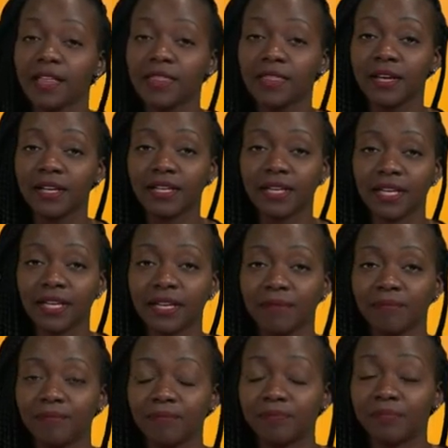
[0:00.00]

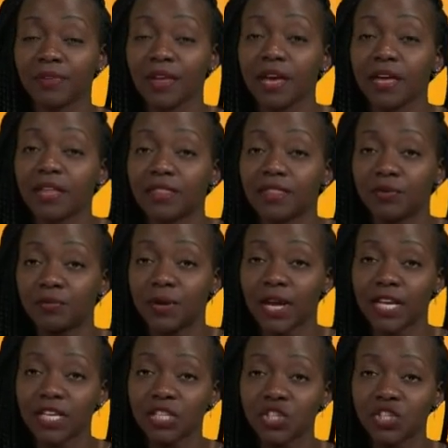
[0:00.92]
Thirdly, the
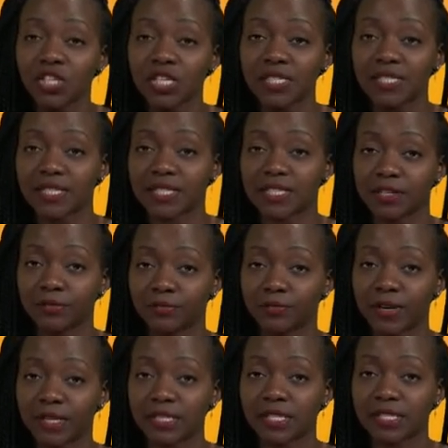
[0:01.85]
range is the
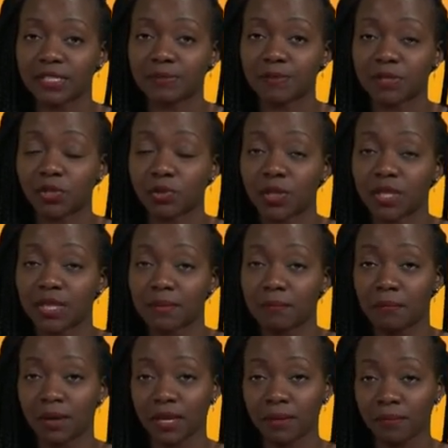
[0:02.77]
difference between the
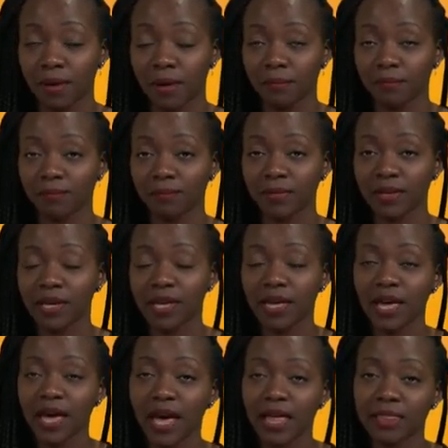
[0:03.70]
minimum
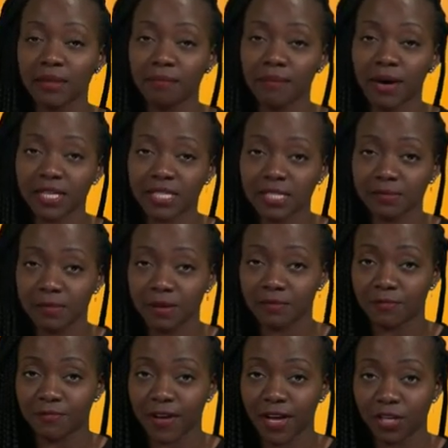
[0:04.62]
and the
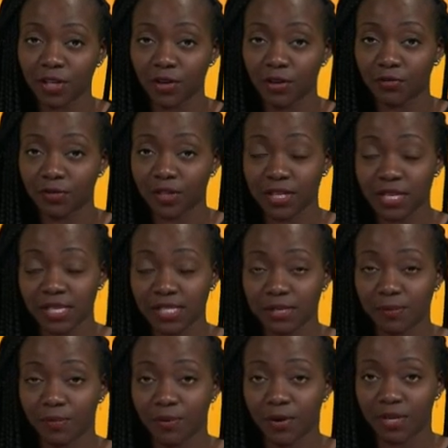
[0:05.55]
maximum value of the
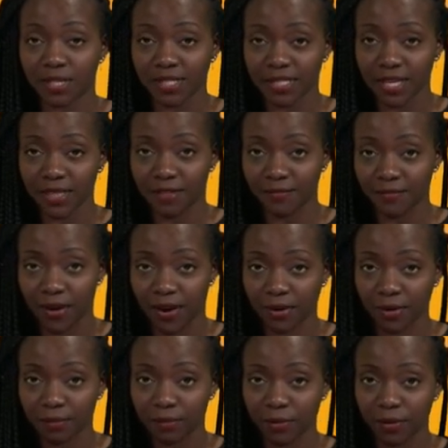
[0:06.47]
data points in the
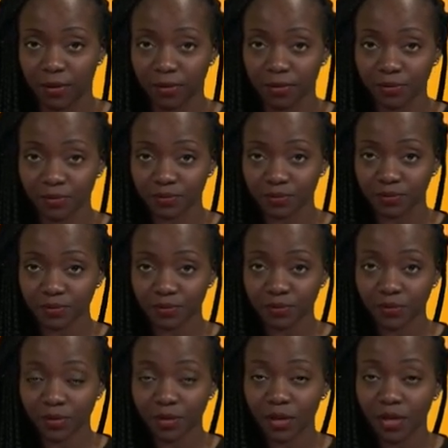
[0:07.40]
variable.
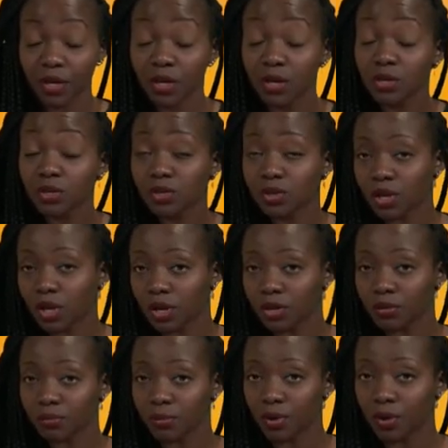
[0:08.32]
To
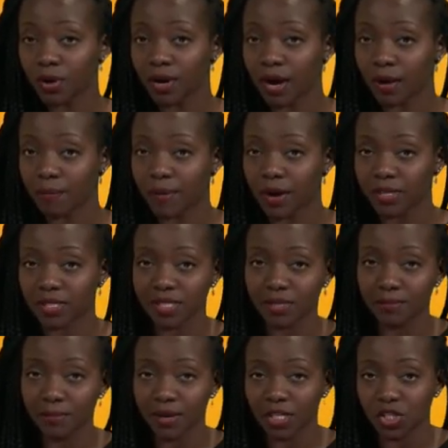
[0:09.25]
learn more about
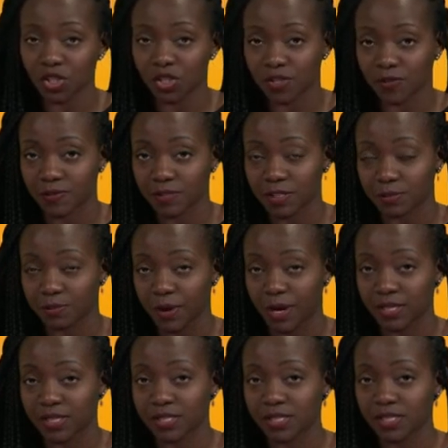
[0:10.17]
the measures of
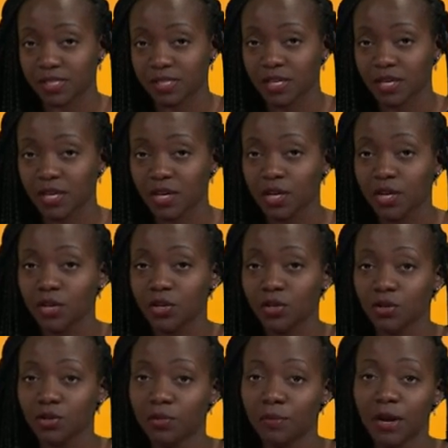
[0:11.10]
spread,
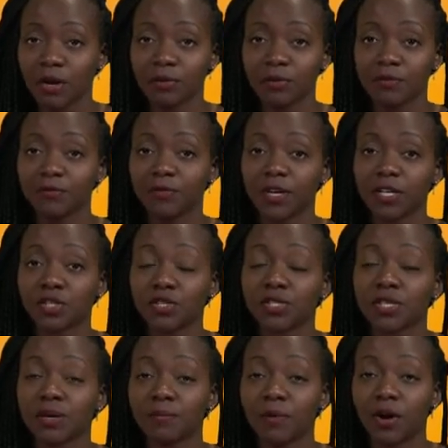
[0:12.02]
you may refer to
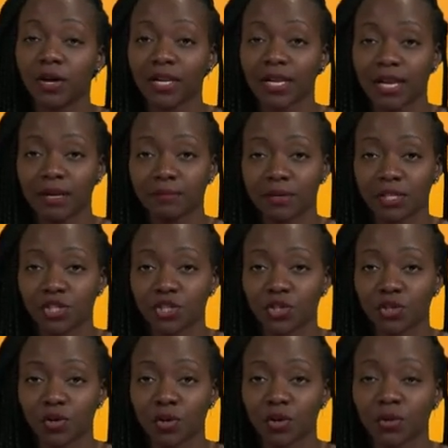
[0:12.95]
some online
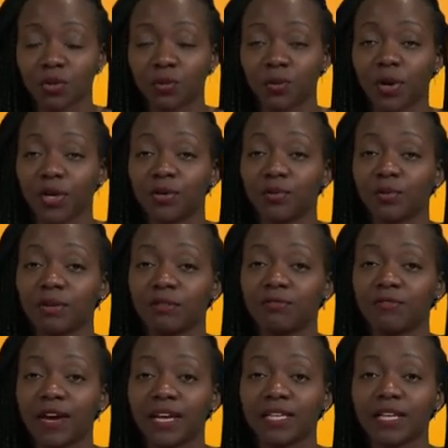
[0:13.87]
material where you will
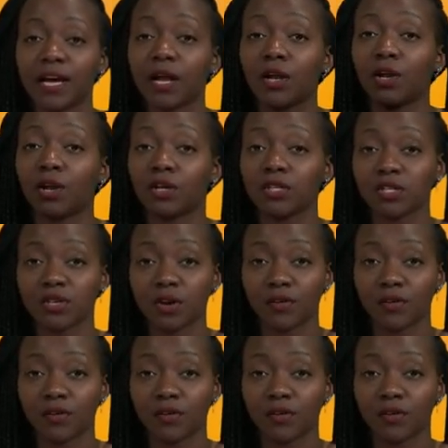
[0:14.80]
find a lot